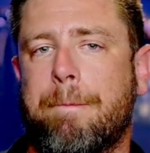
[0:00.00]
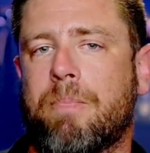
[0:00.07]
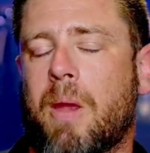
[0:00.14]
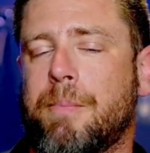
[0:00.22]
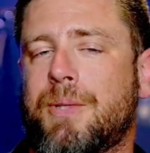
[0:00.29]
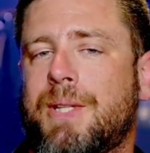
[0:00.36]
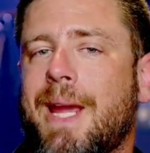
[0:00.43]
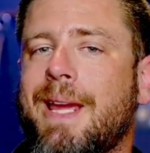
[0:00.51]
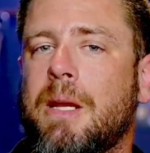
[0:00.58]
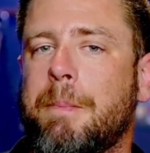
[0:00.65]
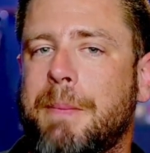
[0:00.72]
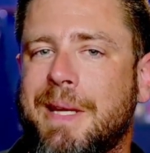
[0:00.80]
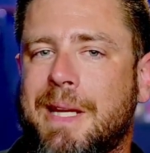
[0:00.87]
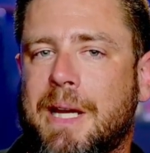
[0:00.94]
I'm saying
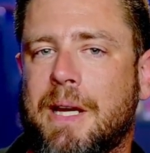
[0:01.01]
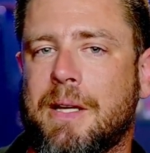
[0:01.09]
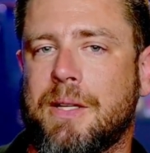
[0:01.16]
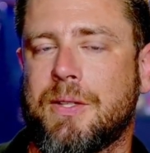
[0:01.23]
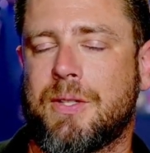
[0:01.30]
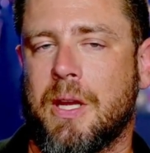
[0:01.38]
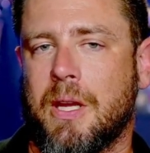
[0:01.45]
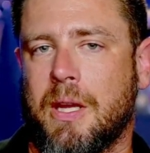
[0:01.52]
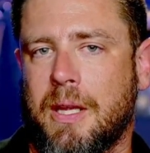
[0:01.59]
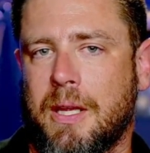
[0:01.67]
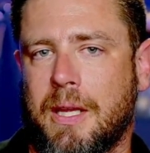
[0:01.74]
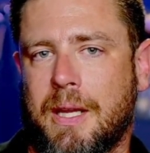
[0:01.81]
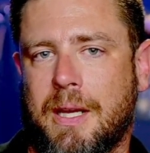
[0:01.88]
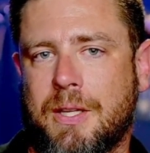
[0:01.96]
it because
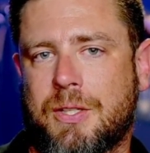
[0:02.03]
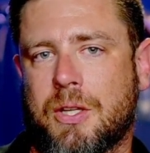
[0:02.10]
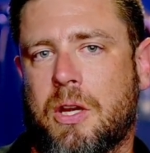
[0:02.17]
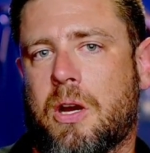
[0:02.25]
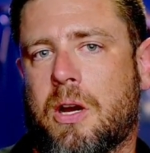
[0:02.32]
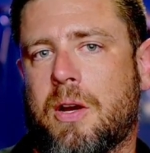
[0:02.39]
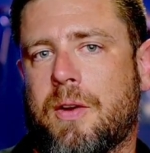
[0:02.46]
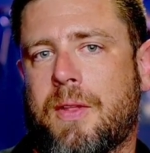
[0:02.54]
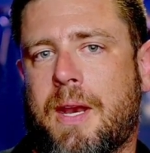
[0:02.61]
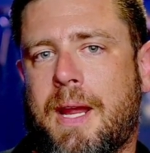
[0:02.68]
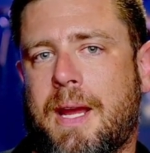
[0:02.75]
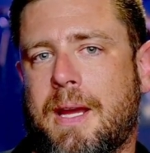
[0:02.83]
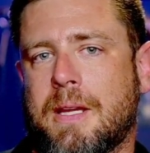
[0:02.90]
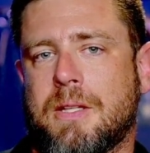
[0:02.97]
in a cigar that
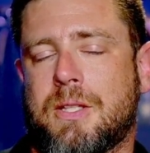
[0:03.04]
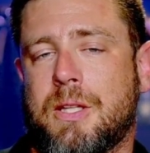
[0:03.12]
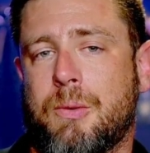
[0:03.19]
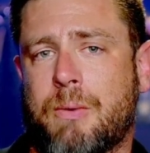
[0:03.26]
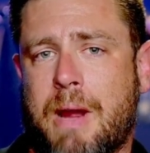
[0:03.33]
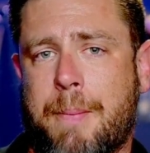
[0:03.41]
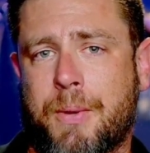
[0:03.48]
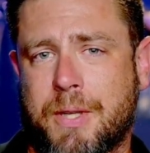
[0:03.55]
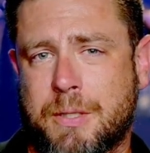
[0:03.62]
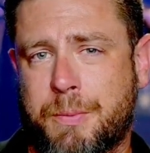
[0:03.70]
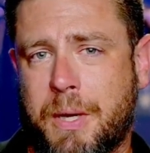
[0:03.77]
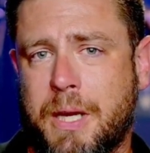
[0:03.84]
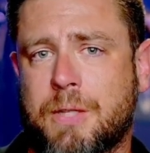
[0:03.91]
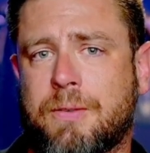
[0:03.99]
has the wrapper that's
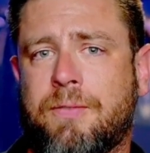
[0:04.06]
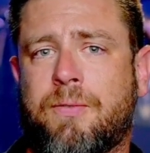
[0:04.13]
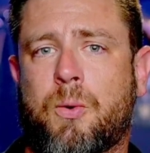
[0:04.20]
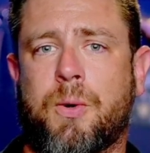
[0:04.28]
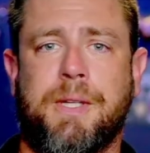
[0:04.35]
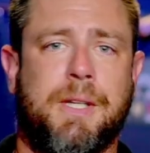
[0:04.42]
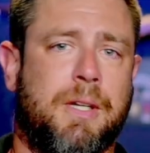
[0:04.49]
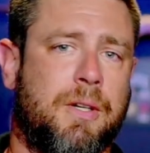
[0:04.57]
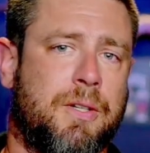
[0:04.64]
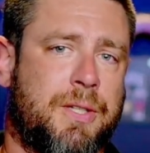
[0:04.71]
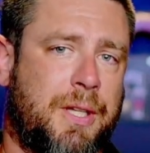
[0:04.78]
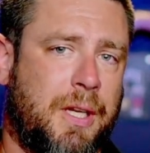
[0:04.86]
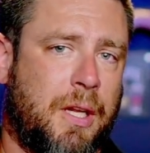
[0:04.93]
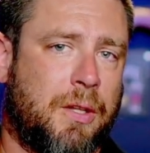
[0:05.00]
been aged for 4
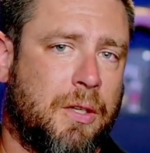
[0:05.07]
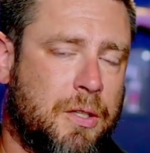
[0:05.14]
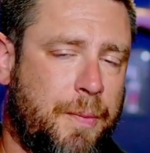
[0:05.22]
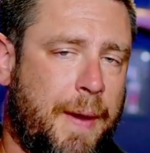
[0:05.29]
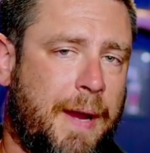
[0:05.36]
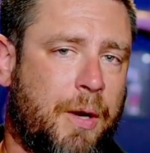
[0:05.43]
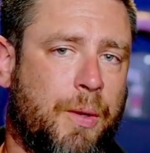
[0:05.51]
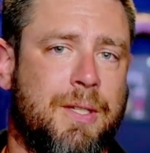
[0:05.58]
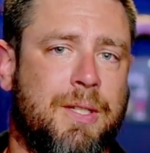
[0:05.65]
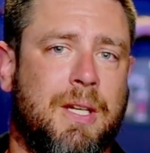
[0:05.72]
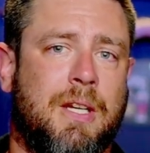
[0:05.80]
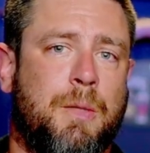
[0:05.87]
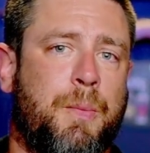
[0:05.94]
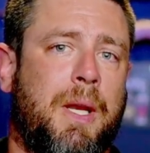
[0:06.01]
years, the other tobacco that's
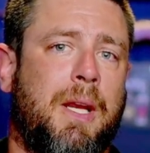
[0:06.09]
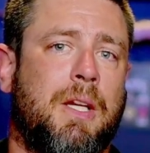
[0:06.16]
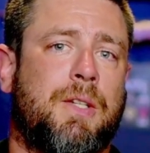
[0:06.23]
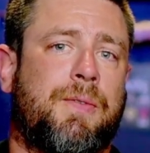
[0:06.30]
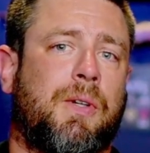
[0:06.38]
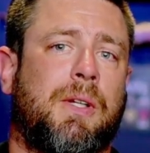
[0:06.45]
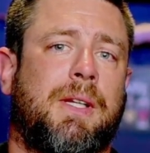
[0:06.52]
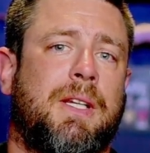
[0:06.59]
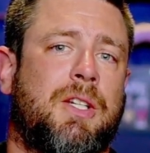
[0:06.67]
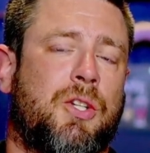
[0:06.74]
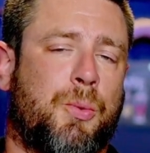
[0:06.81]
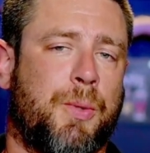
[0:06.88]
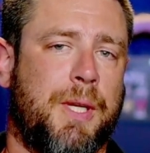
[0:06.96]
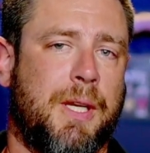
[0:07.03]
in has been aged for at least
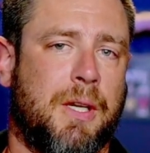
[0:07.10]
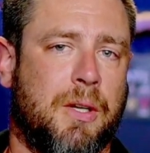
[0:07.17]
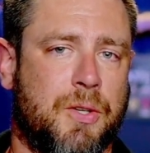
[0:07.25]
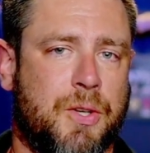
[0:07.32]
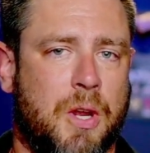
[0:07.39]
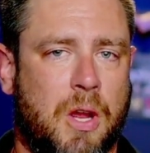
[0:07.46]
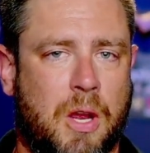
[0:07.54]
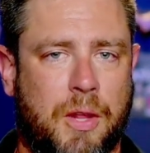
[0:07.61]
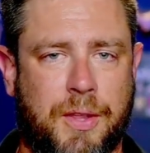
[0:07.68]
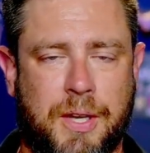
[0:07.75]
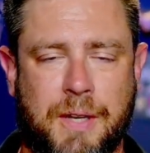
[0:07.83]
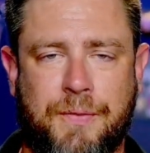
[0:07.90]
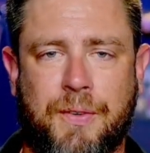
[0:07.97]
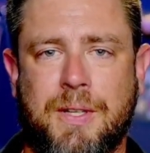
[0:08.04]
3 years, the
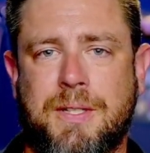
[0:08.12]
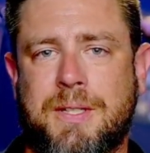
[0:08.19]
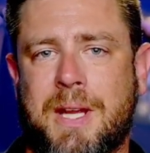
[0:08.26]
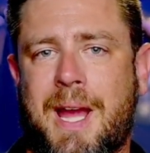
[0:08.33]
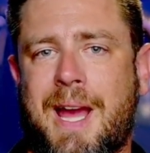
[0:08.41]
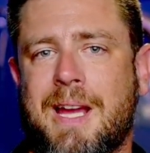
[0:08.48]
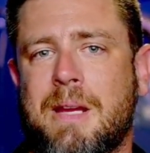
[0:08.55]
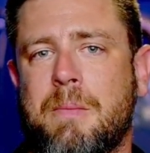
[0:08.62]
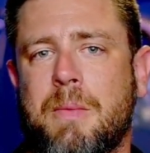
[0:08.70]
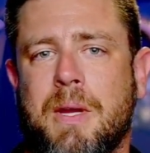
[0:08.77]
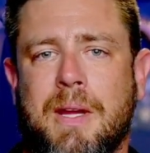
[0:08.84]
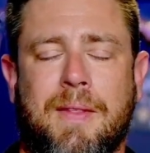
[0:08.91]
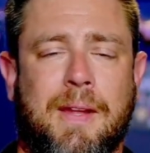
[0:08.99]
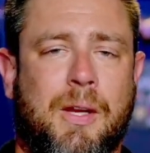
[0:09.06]
different time
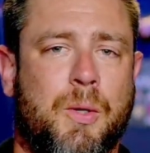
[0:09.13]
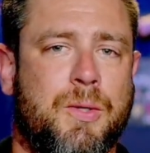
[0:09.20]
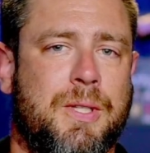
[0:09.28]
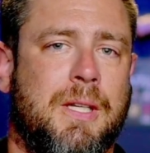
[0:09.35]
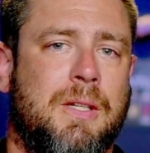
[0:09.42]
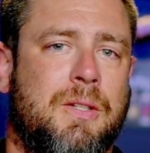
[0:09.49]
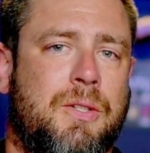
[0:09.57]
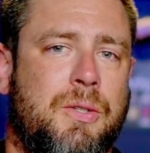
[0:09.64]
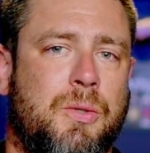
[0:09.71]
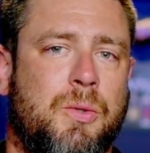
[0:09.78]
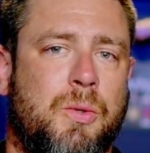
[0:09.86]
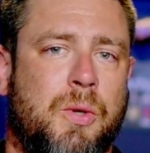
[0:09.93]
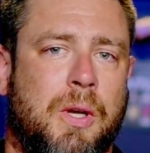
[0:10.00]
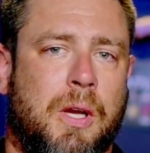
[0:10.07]
that goes
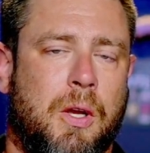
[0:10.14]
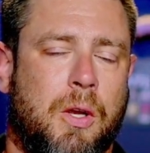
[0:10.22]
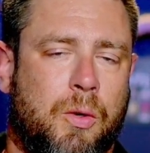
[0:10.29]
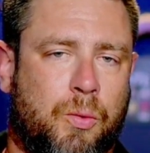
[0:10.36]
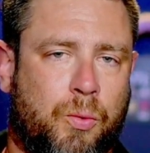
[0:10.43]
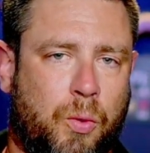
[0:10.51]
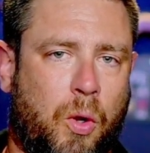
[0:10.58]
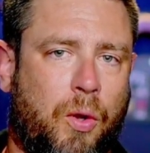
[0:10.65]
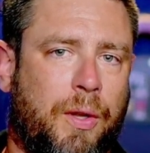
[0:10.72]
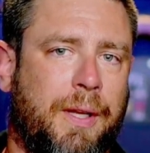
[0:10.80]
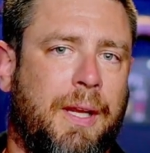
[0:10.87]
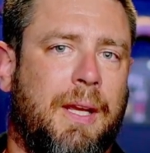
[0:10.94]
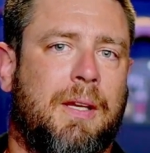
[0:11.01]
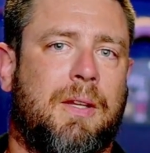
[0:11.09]
into
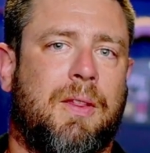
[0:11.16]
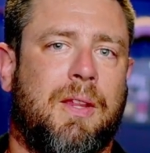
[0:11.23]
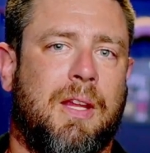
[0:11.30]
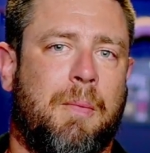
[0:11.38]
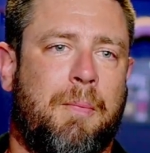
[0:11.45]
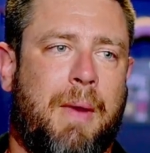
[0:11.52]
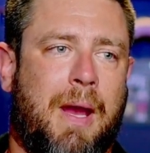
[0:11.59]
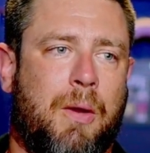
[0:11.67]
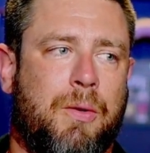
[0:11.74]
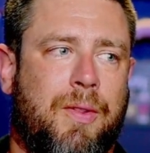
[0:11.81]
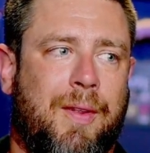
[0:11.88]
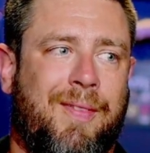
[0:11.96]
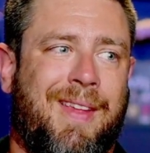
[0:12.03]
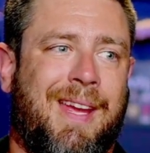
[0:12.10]
rolling it, the amount
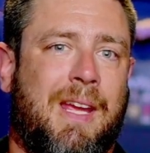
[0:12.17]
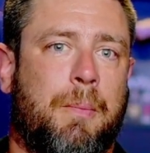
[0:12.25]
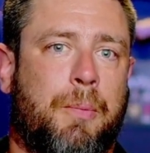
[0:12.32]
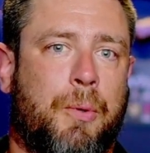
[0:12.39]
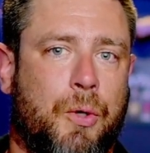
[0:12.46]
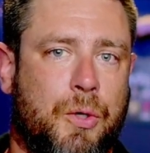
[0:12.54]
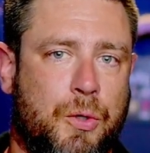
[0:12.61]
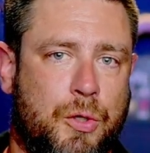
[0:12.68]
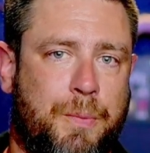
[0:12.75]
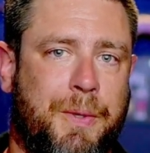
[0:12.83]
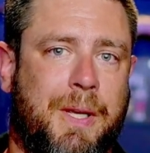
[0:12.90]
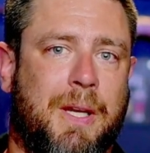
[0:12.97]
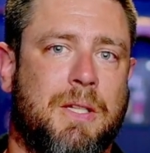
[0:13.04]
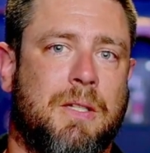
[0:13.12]
that they can produce
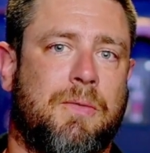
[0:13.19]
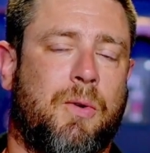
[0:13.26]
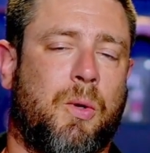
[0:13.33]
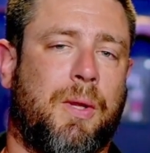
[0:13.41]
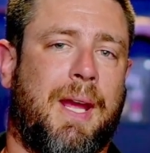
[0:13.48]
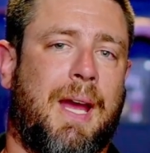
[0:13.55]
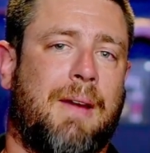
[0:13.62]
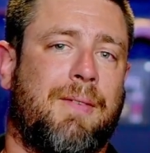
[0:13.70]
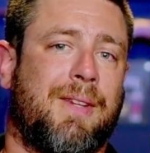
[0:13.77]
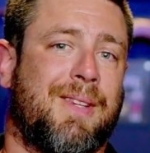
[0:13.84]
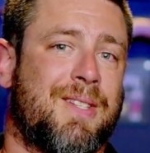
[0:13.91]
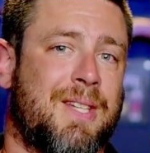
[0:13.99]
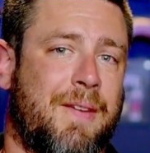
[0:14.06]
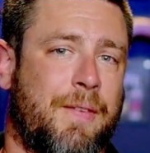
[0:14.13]
because of only having
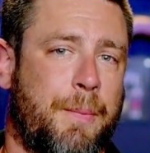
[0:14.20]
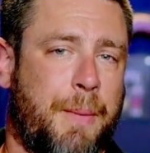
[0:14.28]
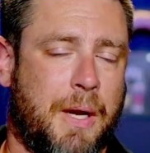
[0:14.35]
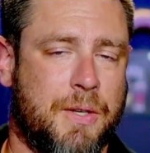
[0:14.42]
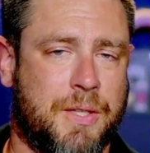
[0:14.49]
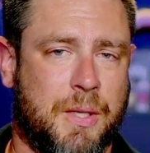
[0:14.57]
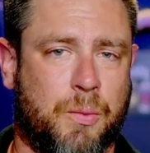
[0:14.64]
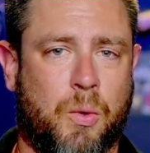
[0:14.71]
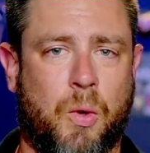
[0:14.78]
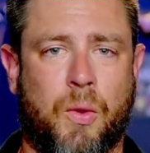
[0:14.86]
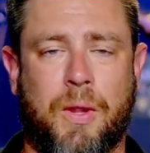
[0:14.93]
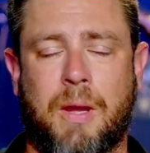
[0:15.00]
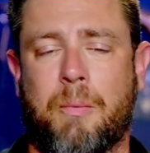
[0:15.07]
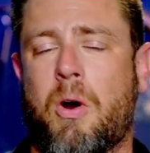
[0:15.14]
the 7 pairs that roll
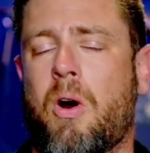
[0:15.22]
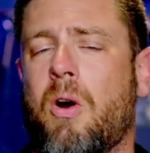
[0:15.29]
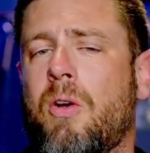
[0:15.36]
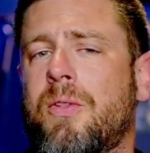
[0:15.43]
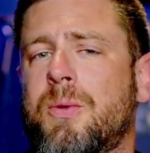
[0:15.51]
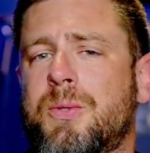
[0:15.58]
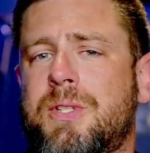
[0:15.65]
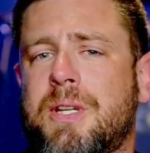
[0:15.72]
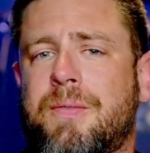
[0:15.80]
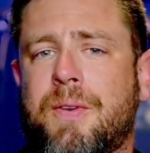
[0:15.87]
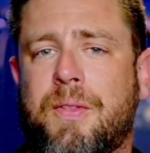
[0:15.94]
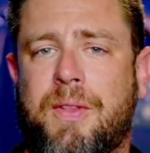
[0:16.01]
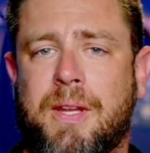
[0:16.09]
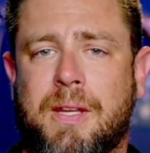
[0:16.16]
them, all those
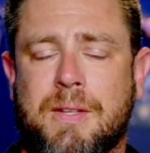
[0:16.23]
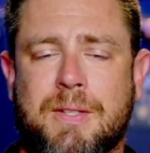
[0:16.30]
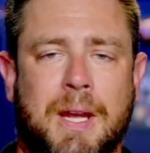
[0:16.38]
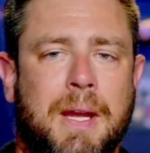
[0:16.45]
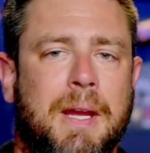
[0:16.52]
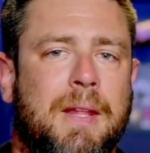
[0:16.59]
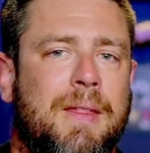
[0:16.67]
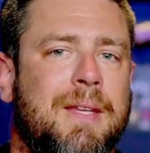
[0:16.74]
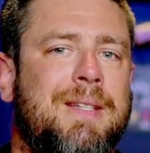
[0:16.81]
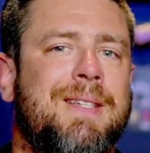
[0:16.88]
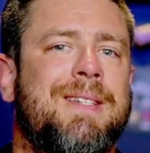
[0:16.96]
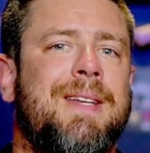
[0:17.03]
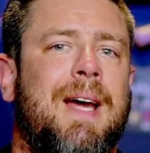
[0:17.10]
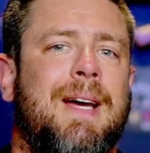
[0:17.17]
different things, this
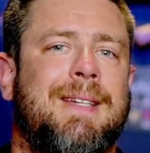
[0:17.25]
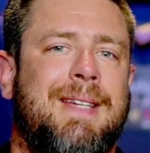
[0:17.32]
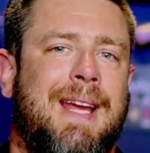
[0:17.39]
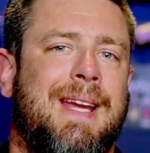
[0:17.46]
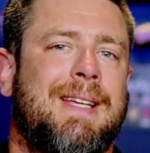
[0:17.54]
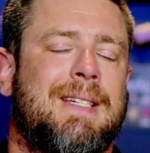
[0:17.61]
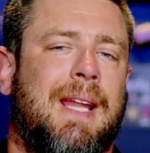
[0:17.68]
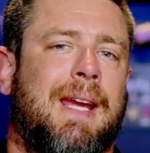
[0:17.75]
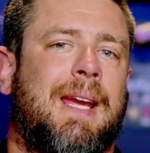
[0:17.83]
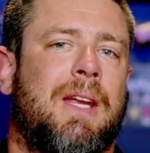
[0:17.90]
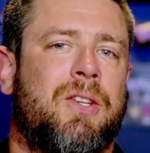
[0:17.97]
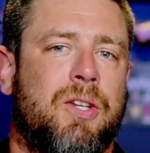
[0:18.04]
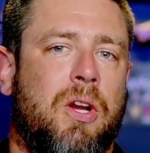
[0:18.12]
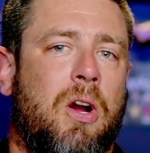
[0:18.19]
does not taste like a
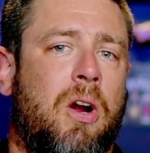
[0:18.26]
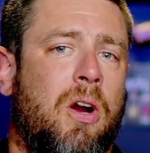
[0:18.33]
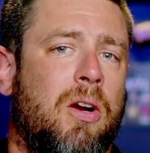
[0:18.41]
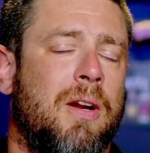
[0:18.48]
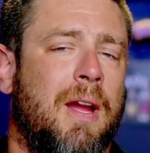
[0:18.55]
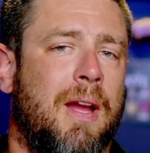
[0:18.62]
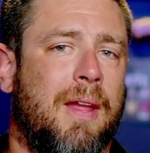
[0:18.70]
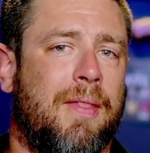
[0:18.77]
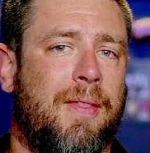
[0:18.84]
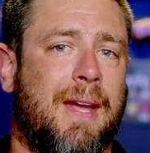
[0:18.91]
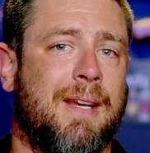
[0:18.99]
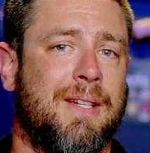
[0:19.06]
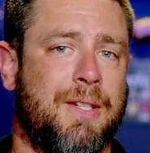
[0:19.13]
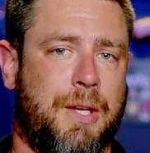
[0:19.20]
cigar
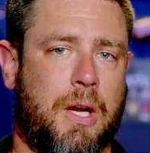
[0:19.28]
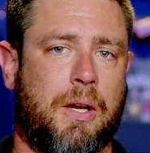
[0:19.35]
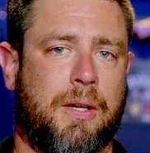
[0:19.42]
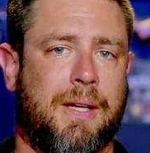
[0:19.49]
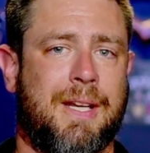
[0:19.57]
that is young.